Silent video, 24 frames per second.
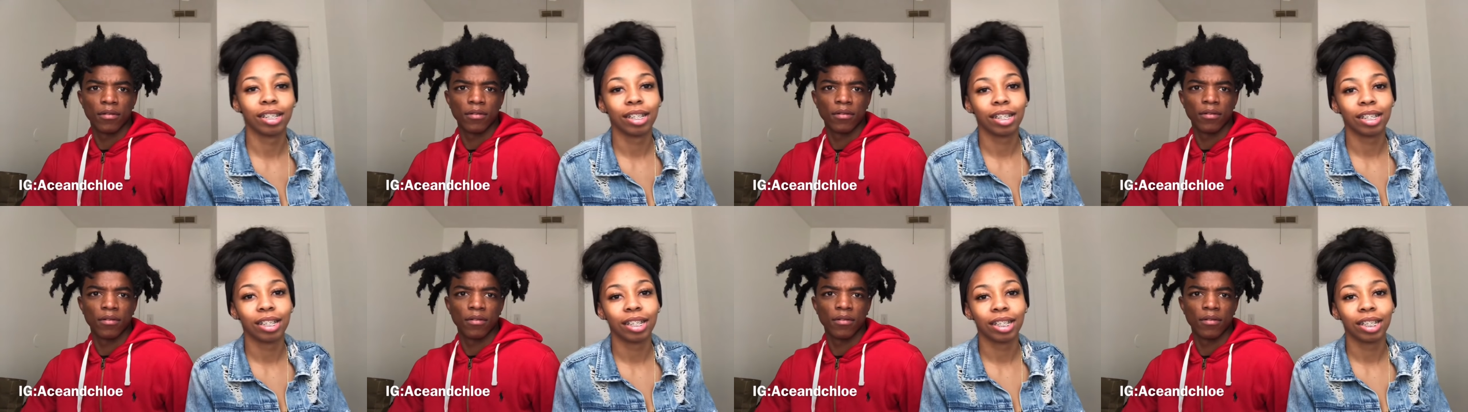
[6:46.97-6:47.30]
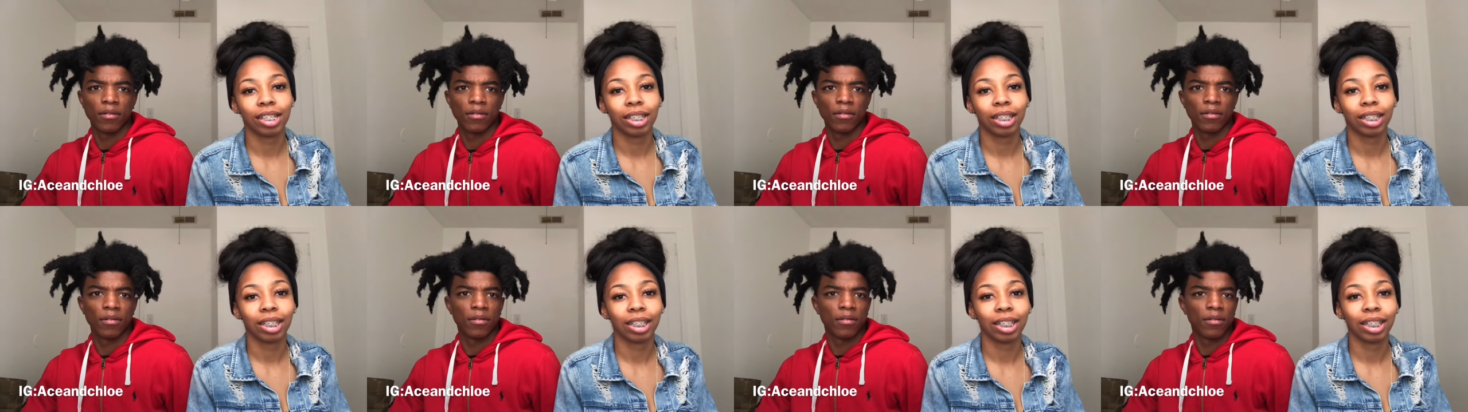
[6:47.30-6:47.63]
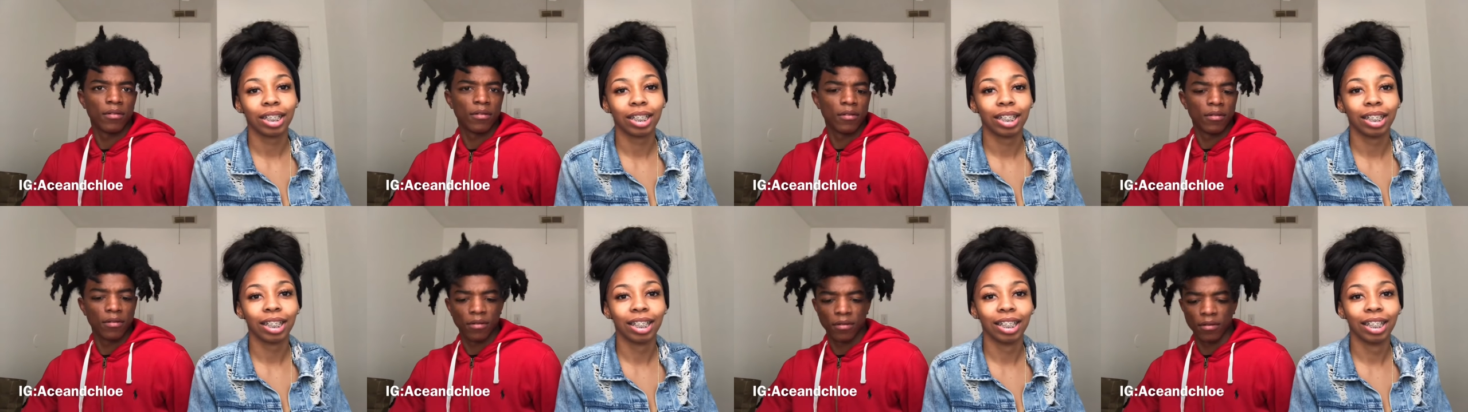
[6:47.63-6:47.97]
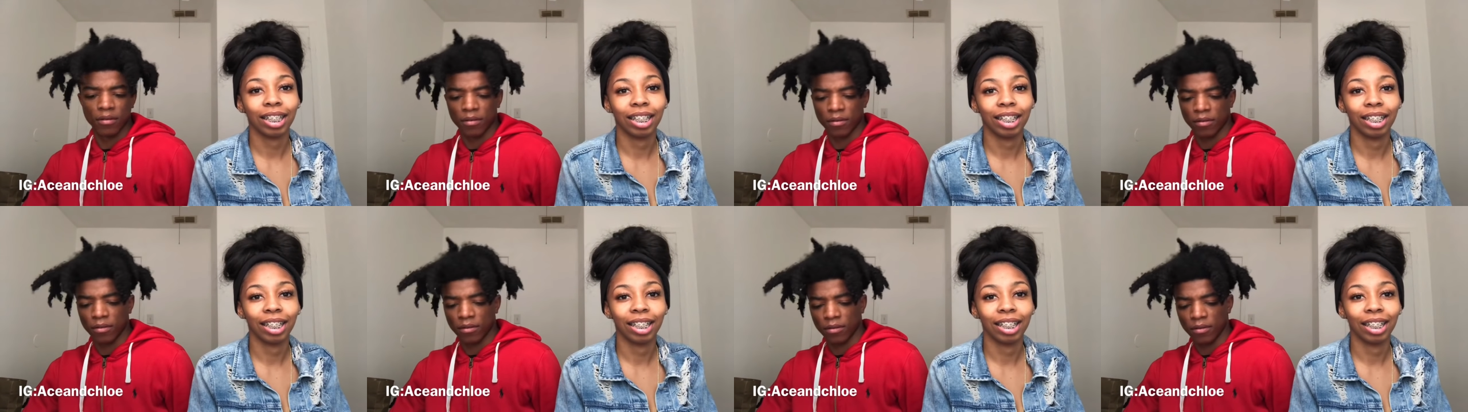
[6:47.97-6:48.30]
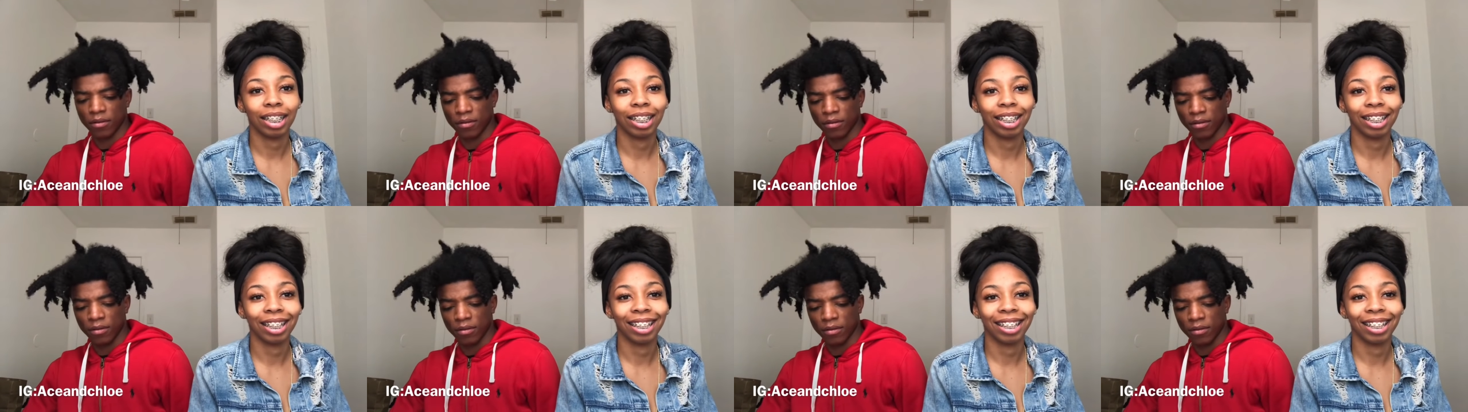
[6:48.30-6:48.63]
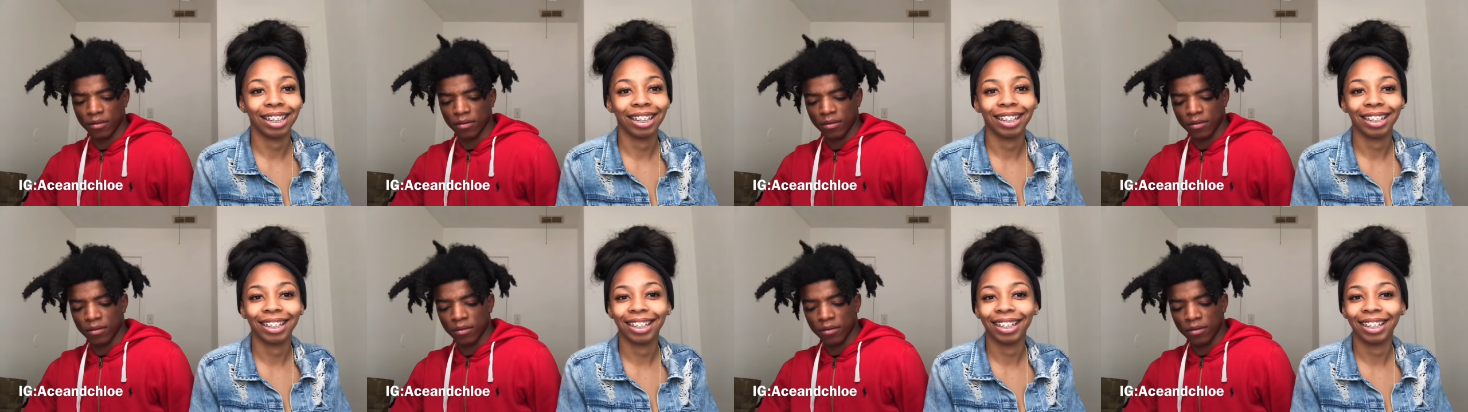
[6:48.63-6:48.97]

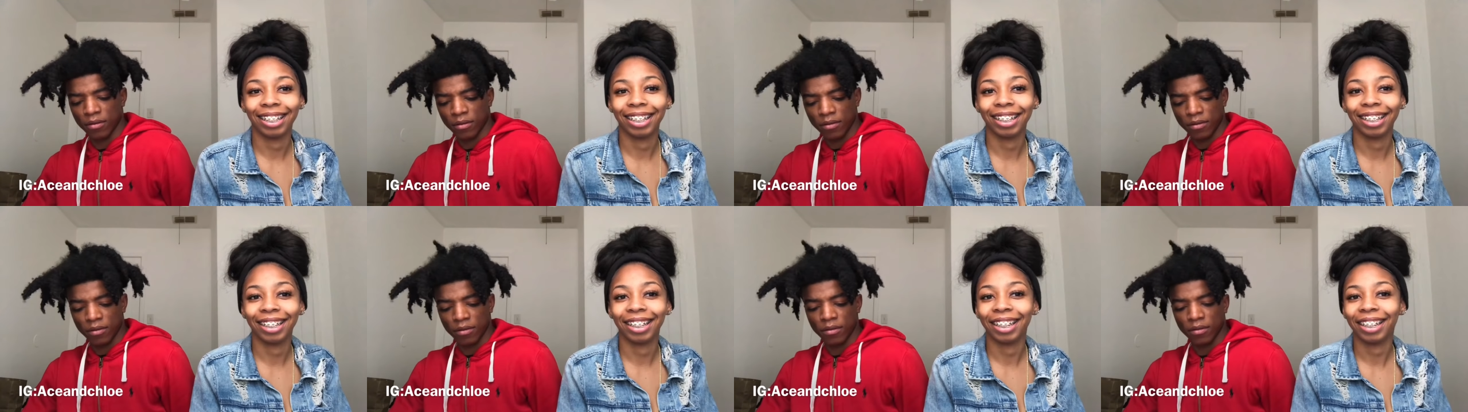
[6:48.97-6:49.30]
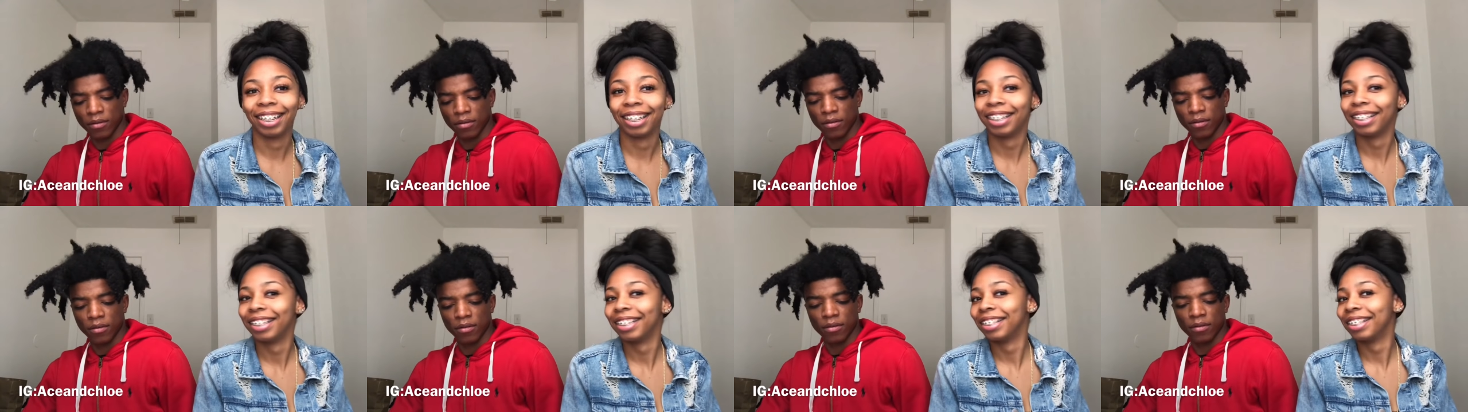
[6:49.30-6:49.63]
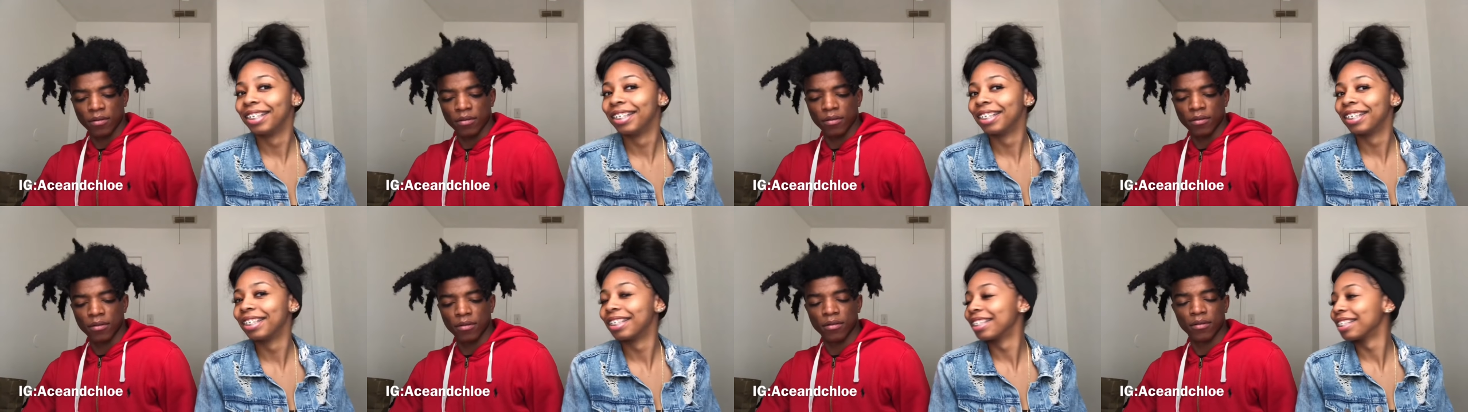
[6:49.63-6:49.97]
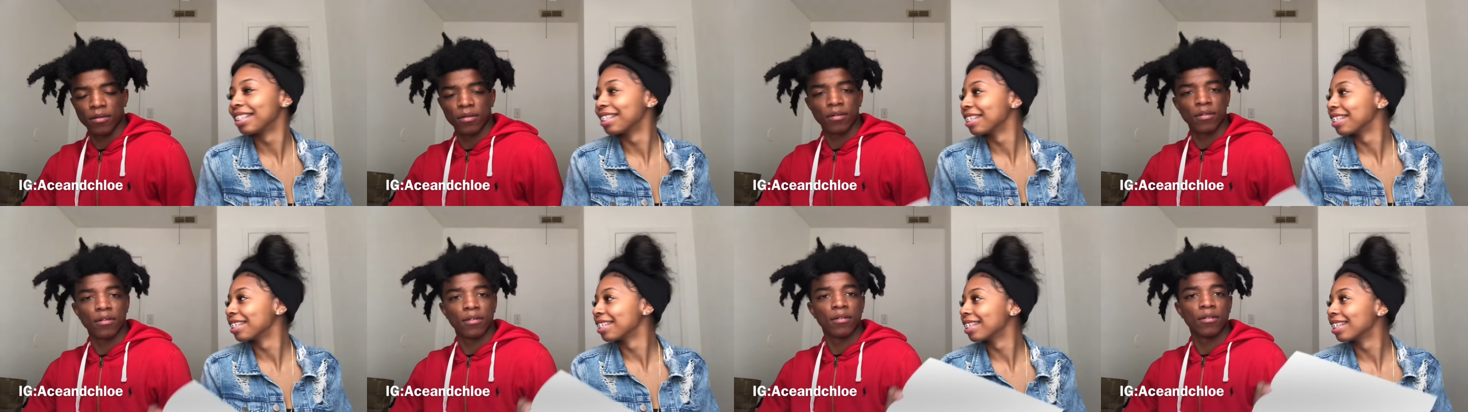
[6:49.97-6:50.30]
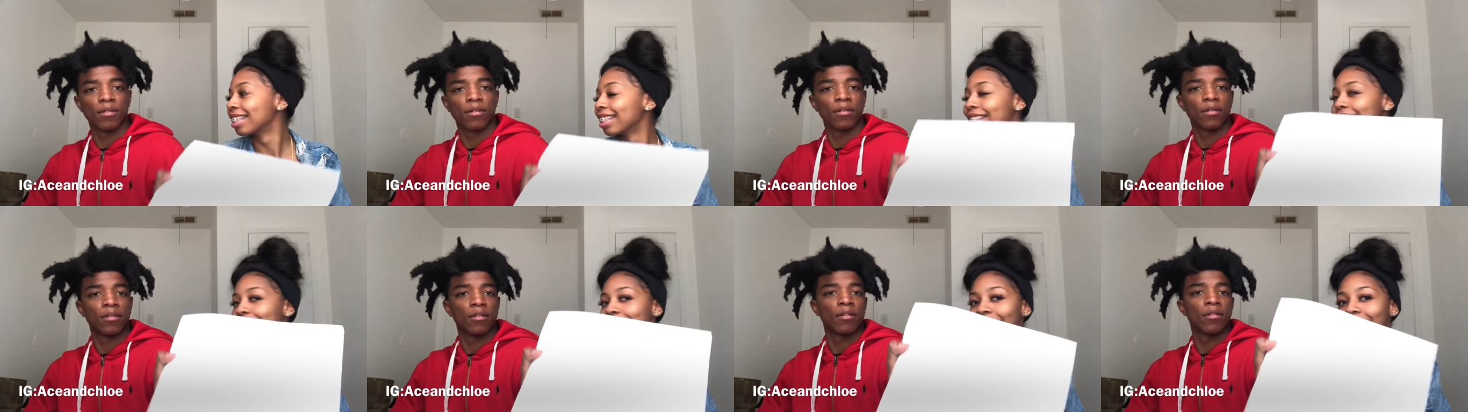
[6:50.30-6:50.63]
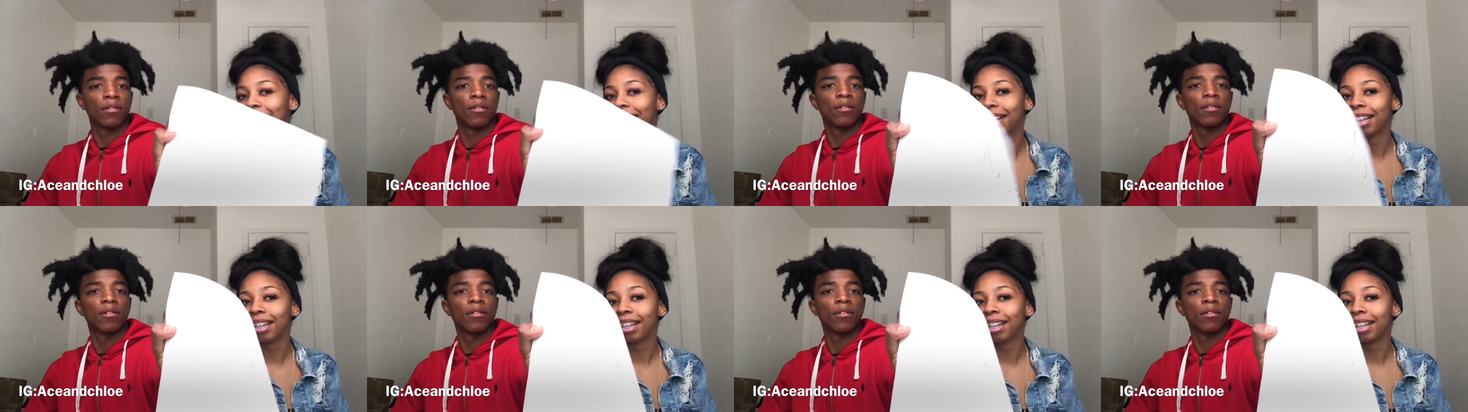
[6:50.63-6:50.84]
Nobody speaks.